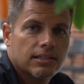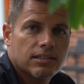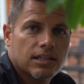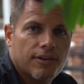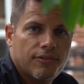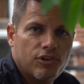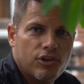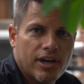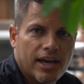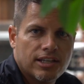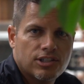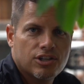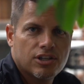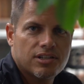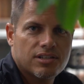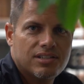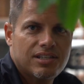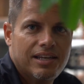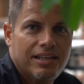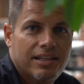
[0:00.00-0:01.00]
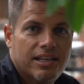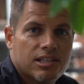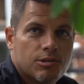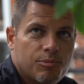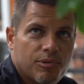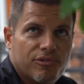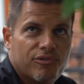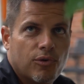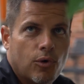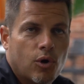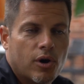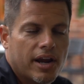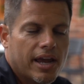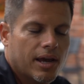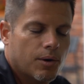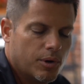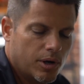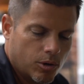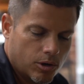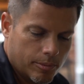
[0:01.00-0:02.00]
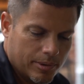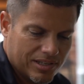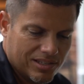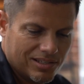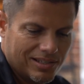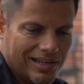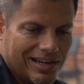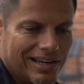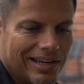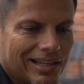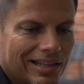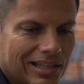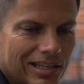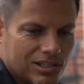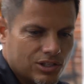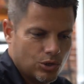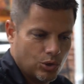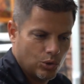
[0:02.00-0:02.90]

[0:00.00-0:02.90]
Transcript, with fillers: But if you guys could have seen this beforehand, we would have been sitting in this